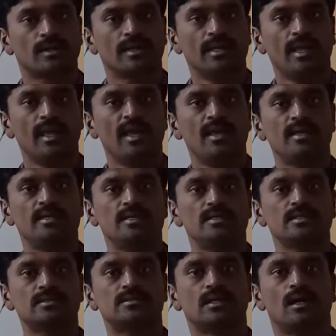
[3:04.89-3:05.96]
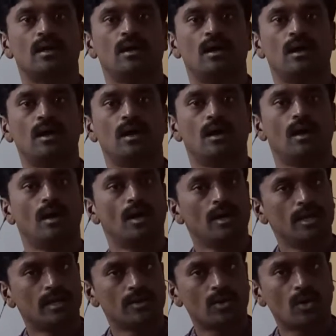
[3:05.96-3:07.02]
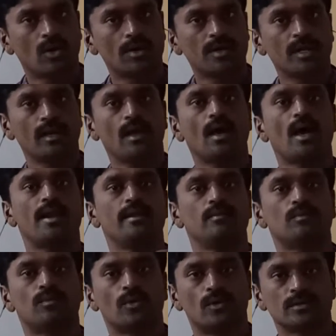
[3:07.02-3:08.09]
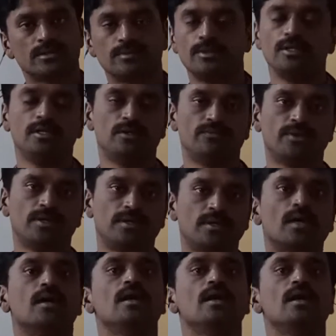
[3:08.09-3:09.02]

A is not an impossible event.